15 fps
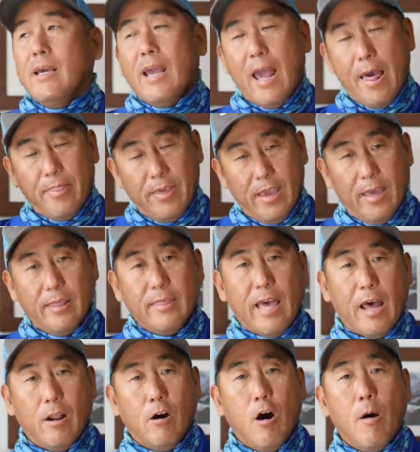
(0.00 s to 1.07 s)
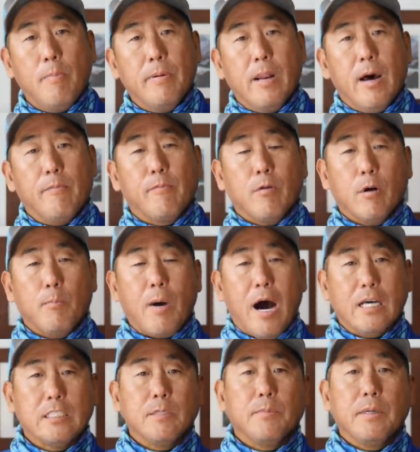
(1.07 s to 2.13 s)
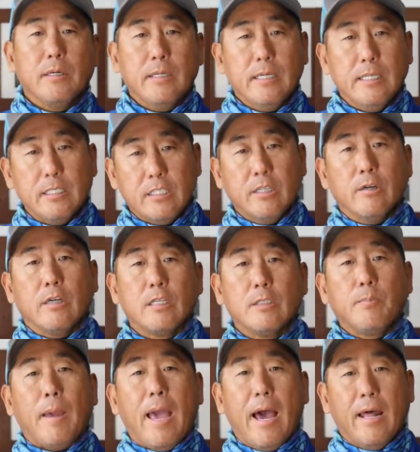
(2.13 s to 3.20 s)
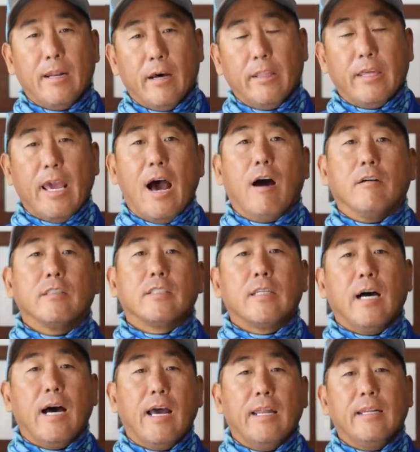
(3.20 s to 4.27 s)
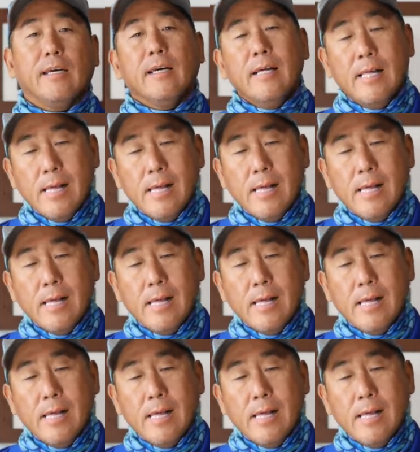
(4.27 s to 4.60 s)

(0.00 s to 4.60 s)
And then that'll open up for possibilities to expand on the outside.